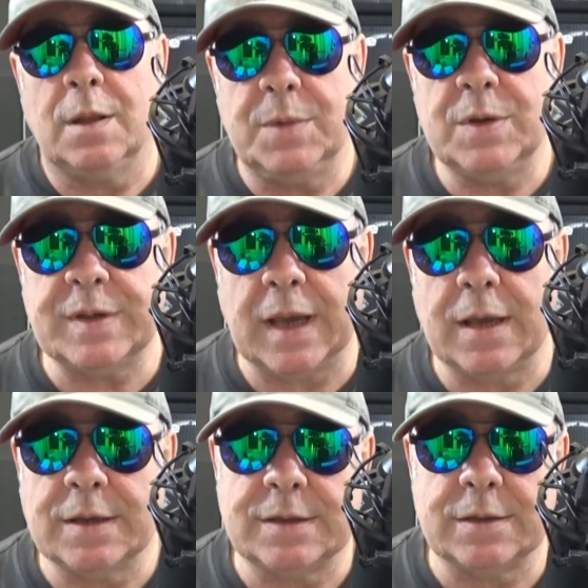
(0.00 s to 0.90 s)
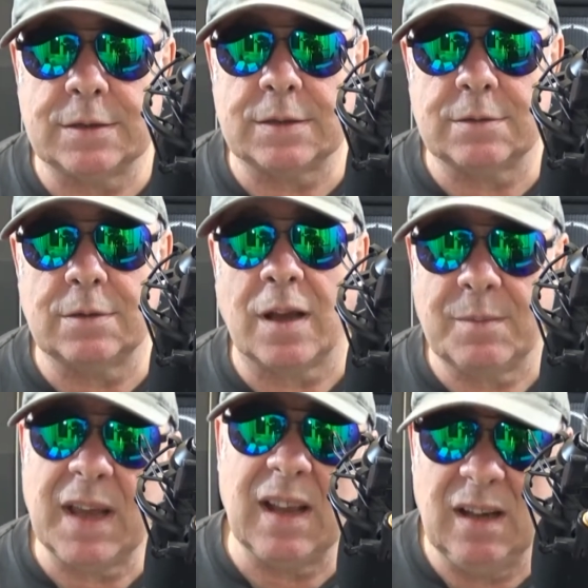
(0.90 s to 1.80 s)
music is I
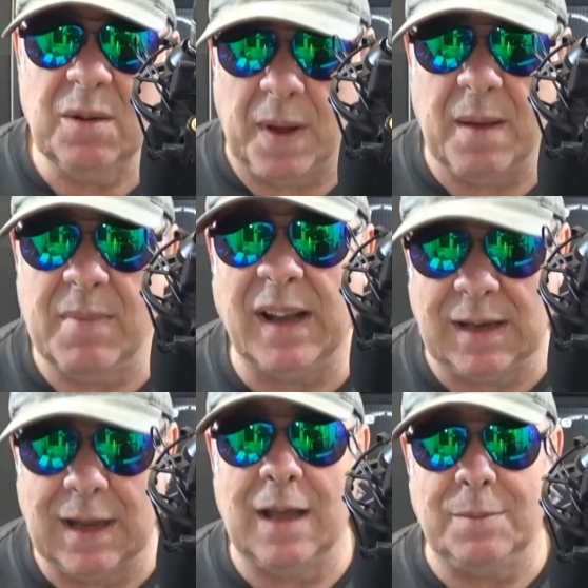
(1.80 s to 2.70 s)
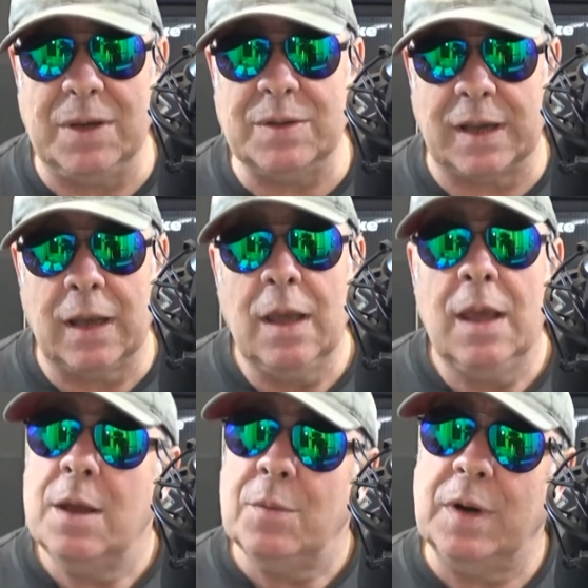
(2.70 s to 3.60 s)
can make a little bit of money out of music,
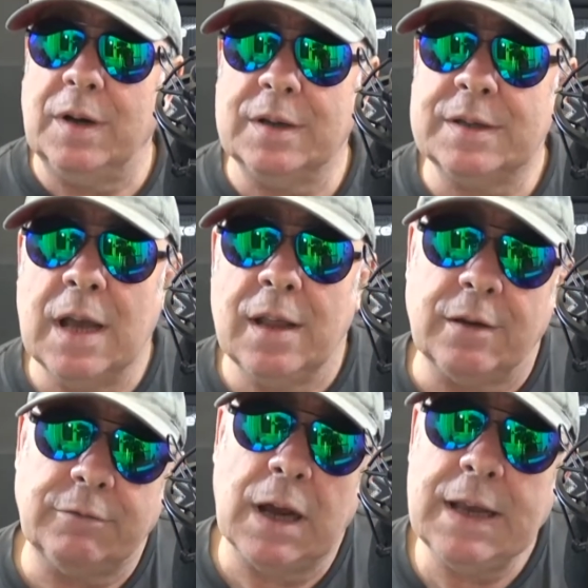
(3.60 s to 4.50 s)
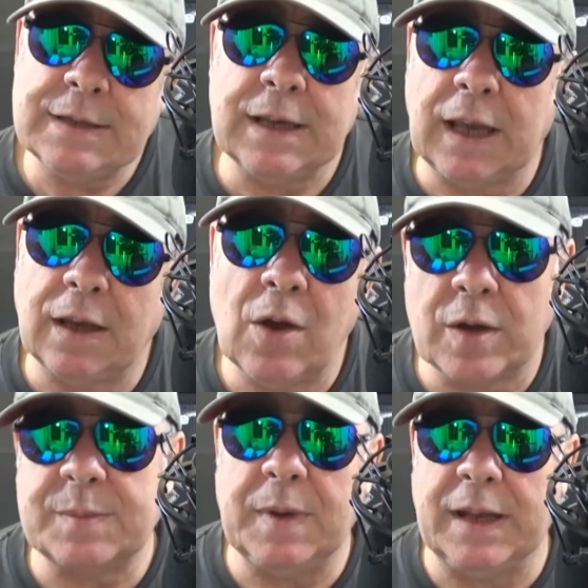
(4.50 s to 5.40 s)
whereas the racing
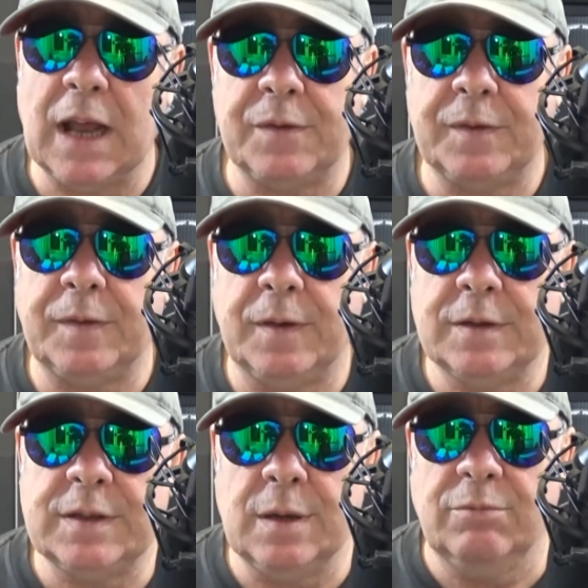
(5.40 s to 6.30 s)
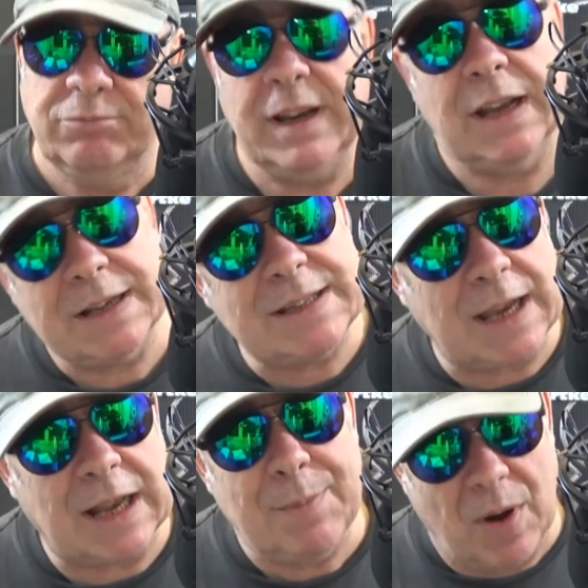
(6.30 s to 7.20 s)
cost me enough to
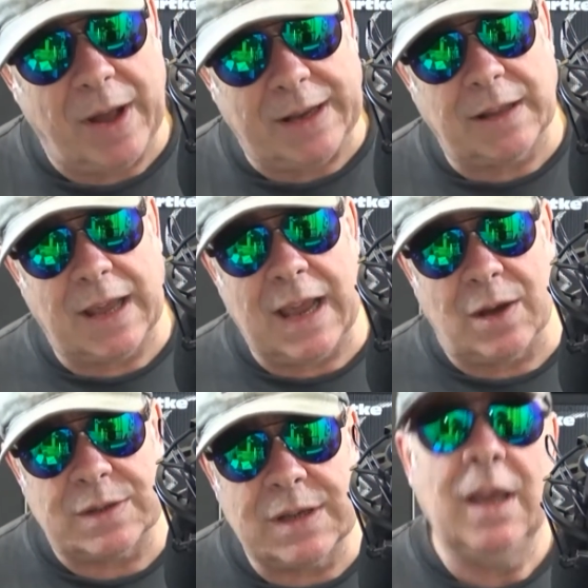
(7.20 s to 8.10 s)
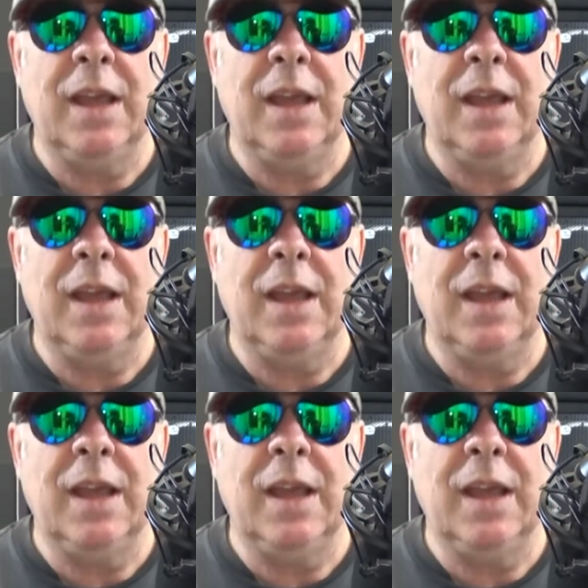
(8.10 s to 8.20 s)
realistically buy another house.